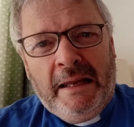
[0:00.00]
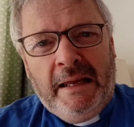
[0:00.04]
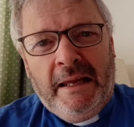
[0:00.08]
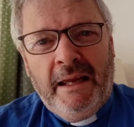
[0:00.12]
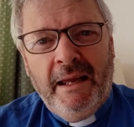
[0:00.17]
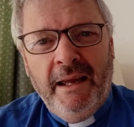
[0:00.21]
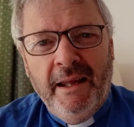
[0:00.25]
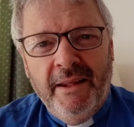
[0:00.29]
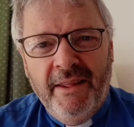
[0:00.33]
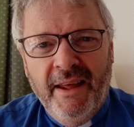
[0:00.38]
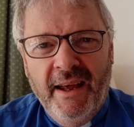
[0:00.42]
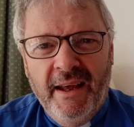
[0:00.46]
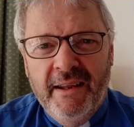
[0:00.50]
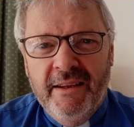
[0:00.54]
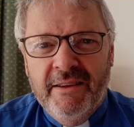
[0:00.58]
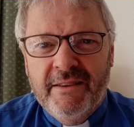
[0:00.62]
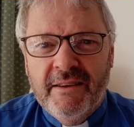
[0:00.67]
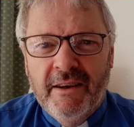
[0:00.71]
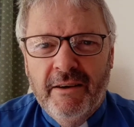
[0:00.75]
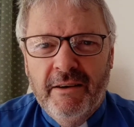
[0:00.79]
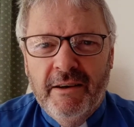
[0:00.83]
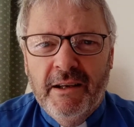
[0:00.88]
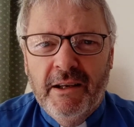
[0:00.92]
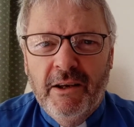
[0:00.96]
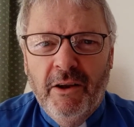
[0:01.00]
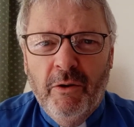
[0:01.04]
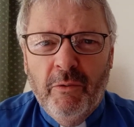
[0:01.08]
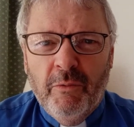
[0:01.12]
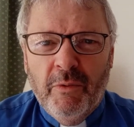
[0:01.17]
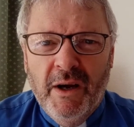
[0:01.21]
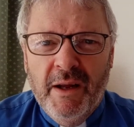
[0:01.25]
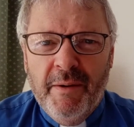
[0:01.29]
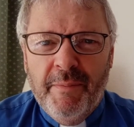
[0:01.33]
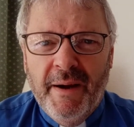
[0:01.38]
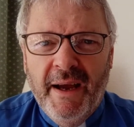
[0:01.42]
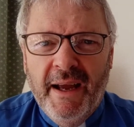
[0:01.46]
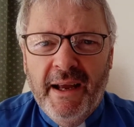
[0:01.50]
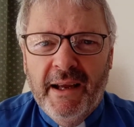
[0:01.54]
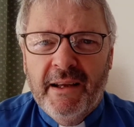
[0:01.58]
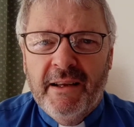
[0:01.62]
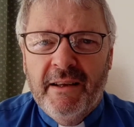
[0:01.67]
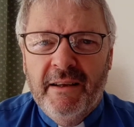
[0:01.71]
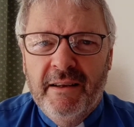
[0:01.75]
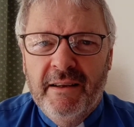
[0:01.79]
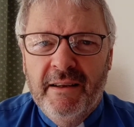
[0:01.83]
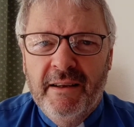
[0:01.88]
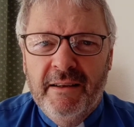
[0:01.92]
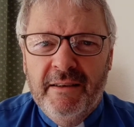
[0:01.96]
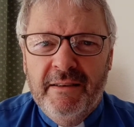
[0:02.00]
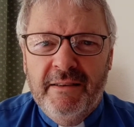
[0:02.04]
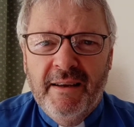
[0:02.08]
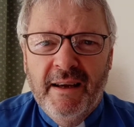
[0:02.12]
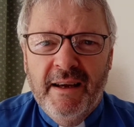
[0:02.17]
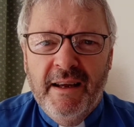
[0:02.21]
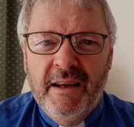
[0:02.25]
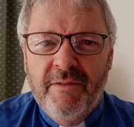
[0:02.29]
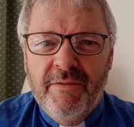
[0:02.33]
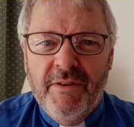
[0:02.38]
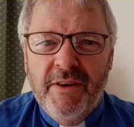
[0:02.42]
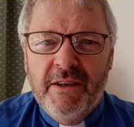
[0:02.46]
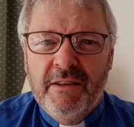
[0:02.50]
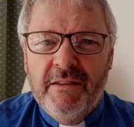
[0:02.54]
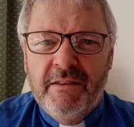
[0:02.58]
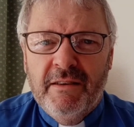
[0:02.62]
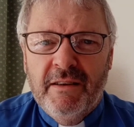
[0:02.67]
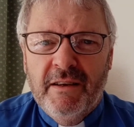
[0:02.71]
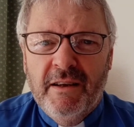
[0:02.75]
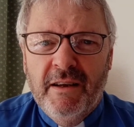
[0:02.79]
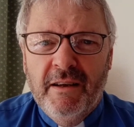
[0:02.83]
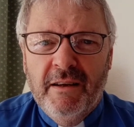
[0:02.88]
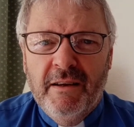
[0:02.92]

that is going a long way back. David,